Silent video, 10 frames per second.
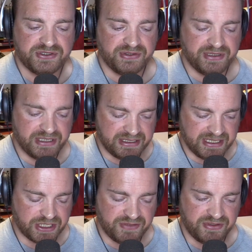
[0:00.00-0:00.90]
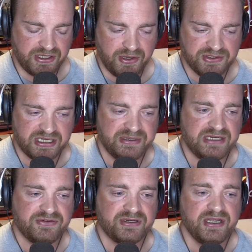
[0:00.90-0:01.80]
So the texture of your dough is going to be
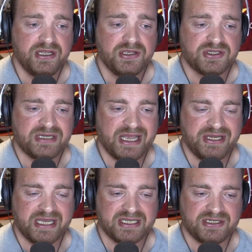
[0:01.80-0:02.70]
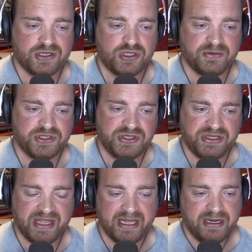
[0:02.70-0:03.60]
different. So now you got to start
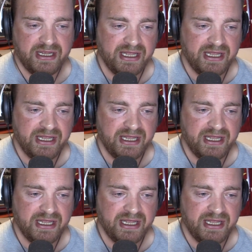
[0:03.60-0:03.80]
troubleshooting that.